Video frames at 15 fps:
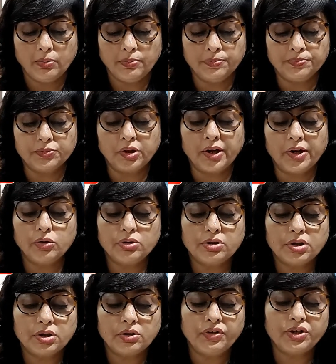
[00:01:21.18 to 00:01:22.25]
the
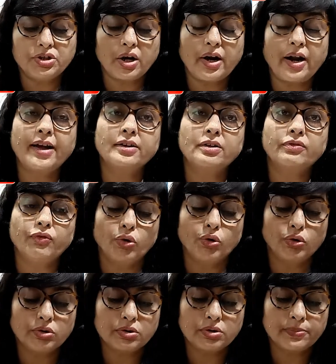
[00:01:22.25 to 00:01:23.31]
NOCs which are as
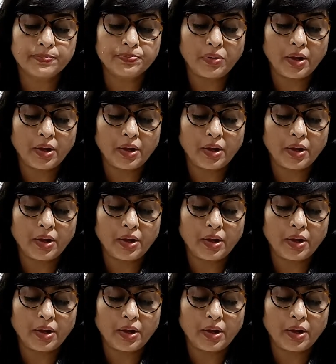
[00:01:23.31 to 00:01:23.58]
follows